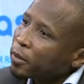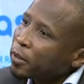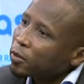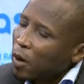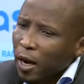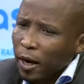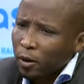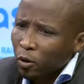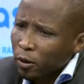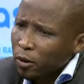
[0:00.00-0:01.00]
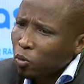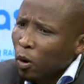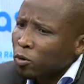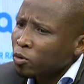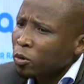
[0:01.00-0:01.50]
So I don't
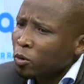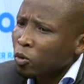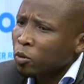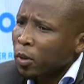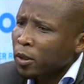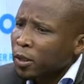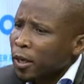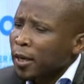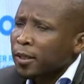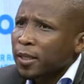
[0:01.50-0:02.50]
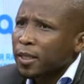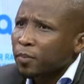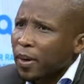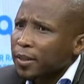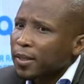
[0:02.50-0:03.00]
want to include Montana in this
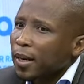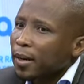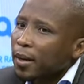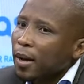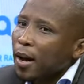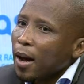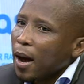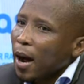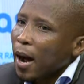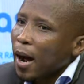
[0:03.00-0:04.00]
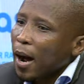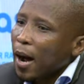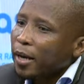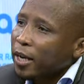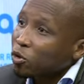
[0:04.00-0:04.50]
matter.
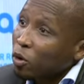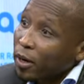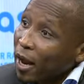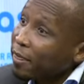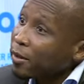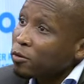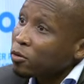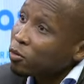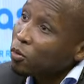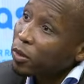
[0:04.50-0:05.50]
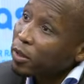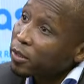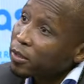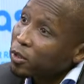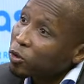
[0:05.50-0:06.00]
He has got nothing to do with
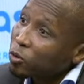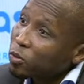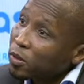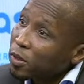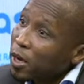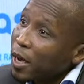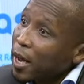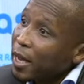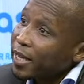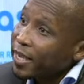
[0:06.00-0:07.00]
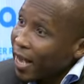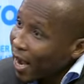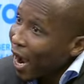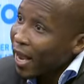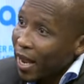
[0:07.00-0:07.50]
these issues. Here
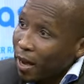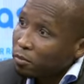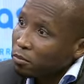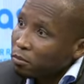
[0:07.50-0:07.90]
I am.